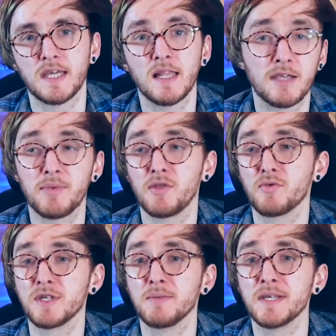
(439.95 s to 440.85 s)
It could be
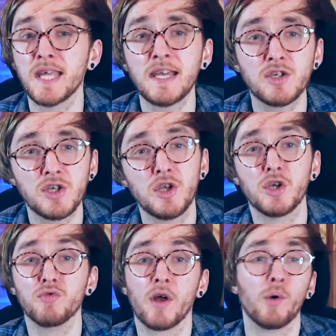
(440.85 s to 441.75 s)
through intimidation, you
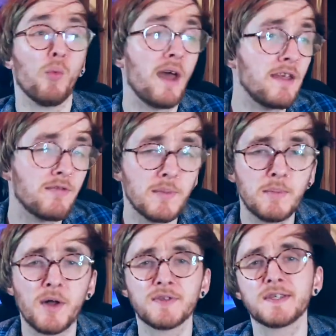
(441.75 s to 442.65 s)
could run away from the
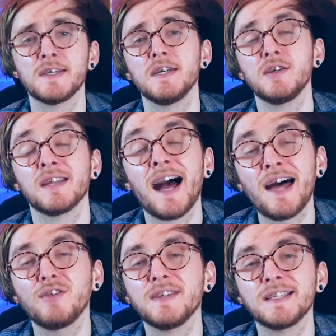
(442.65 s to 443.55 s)
monster, you can
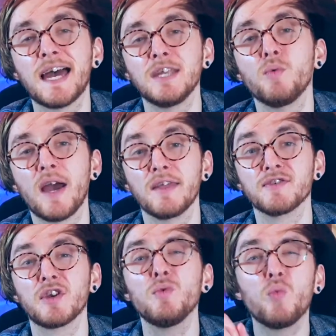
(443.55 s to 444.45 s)
handle these anyway.
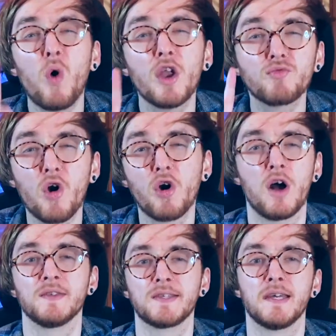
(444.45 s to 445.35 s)
There's only one wrong
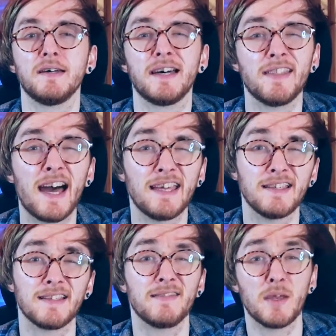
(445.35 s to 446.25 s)
answer, and that
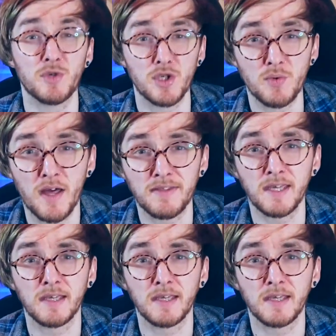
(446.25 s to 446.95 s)
is, they would do nothing.